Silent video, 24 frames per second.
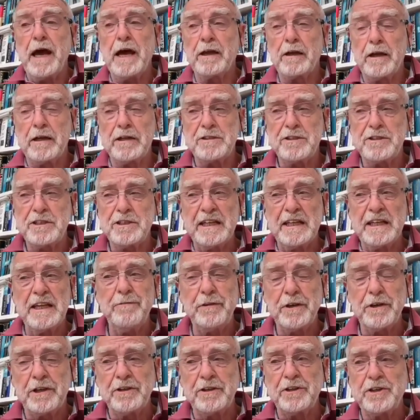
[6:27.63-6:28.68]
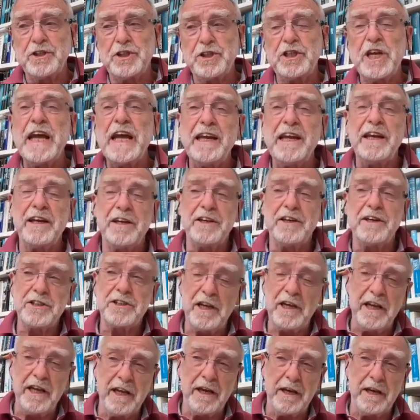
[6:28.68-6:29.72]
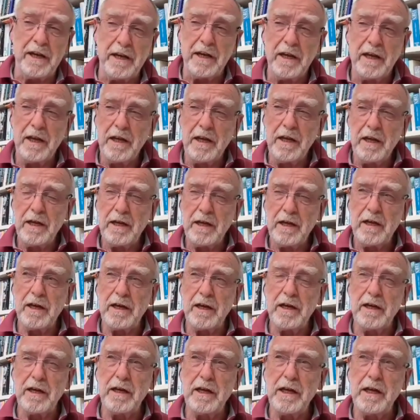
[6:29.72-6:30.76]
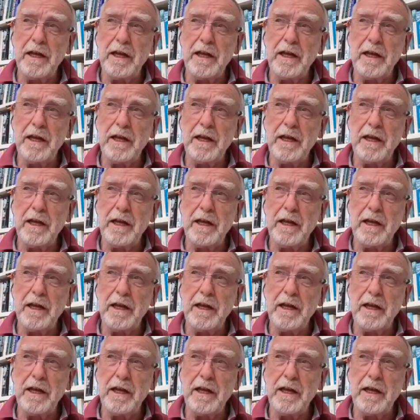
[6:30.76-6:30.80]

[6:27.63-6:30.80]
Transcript: a significant change in the